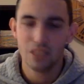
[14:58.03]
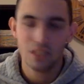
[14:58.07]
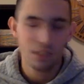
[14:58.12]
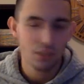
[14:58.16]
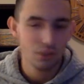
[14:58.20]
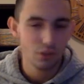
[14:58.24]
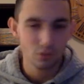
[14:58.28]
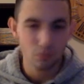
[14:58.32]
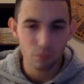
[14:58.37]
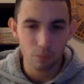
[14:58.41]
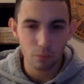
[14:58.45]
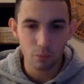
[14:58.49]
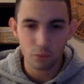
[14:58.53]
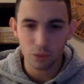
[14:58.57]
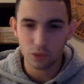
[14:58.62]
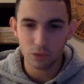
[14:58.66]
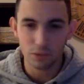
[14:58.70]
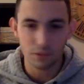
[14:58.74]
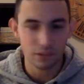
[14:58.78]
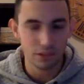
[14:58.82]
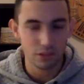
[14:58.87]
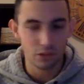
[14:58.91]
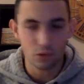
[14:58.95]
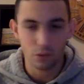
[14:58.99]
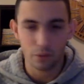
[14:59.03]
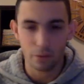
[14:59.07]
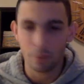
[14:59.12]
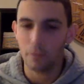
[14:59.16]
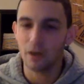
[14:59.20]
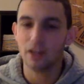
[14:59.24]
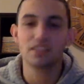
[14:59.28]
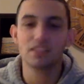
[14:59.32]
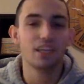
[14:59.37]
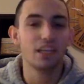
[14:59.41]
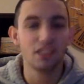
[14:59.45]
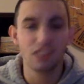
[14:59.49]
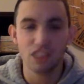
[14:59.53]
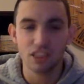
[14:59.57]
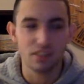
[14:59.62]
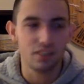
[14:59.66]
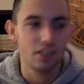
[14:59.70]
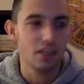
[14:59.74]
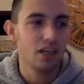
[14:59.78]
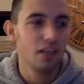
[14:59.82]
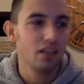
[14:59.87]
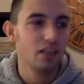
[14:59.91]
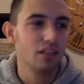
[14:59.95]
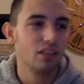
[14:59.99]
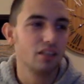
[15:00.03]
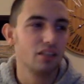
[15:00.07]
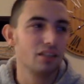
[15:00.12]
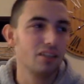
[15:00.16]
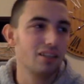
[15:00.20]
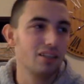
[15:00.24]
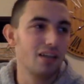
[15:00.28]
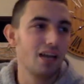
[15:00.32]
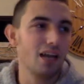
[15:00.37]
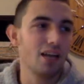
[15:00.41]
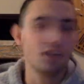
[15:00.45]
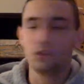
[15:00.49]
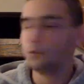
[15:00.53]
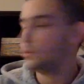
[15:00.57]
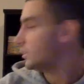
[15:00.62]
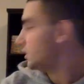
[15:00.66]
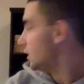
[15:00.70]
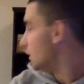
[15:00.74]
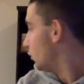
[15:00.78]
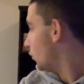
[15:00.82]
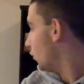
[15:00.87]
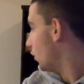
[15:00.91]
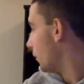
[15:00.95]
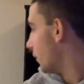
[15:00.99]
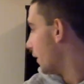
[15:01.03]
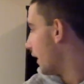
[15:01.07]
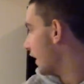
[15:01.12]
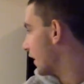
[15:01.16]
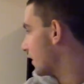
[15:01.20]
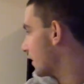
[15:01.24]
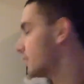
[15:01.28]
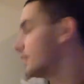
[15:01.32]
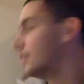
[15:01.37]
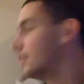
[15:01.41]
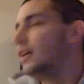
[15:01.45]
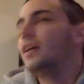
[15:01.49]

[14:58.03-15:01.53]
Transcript: There's one more USC quarterback. Mark Sanchez. Gosh, USC quarterbacks